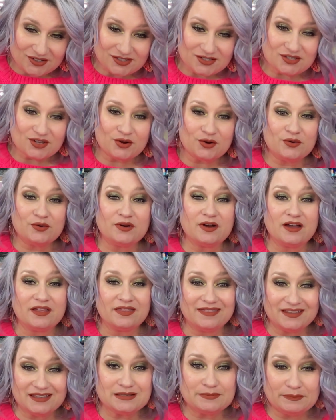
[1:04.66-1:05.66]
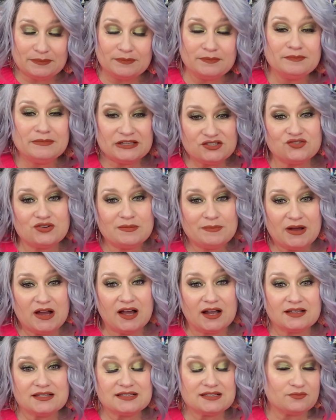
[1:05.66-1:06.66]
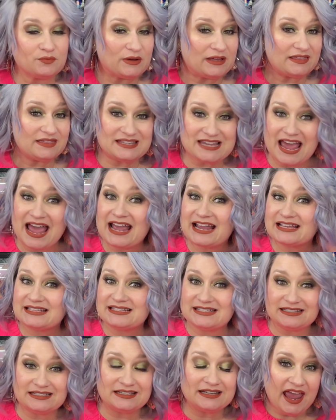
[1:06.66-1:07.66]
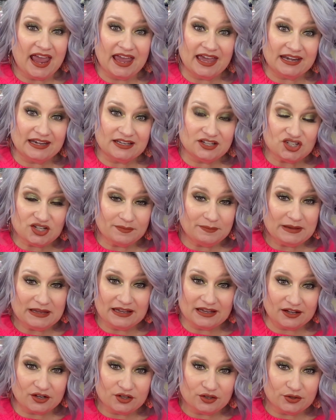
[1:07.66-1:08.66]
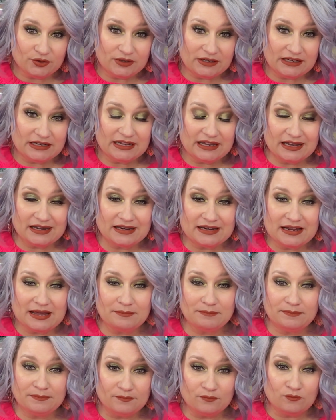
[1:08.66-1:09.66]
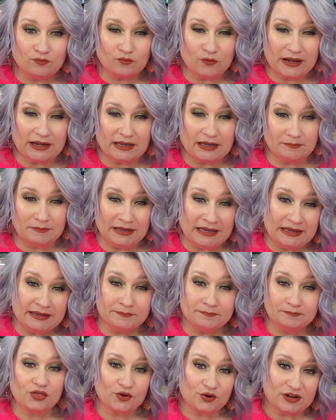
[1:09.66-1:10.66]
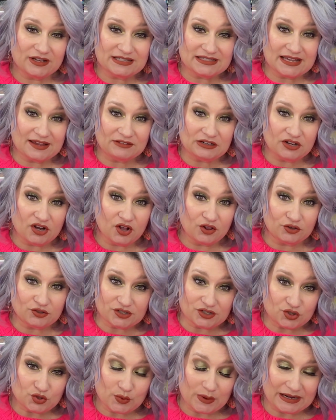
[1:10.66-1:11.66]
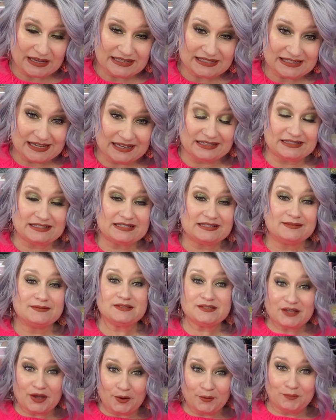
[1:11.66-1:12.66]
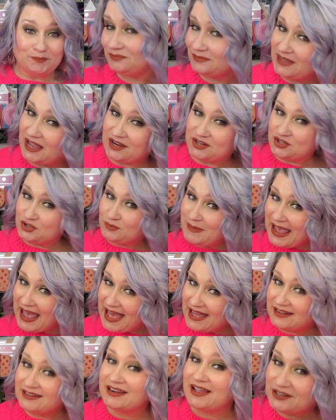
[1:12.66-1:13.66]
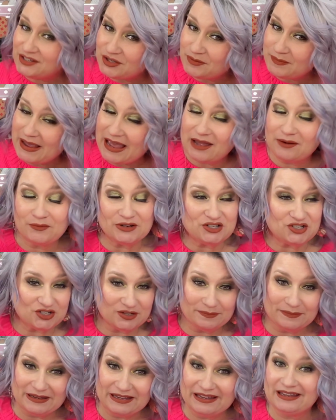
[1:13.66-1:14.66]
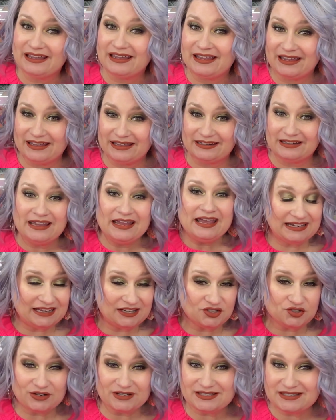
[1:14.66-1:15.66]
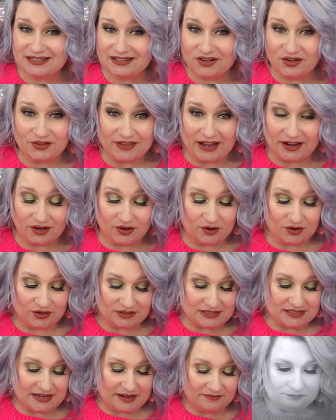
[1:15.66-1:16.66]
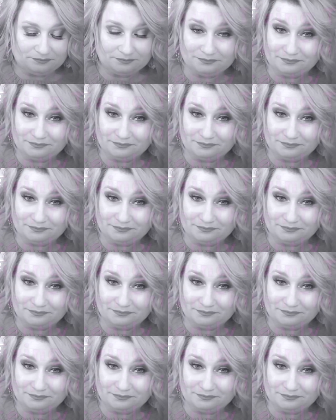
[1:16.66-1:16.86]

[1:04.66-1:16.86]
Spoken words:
So this mystery box with tax and shipping included ended up running me $37.20. So not too bad with shipping and interest and all that good stuff.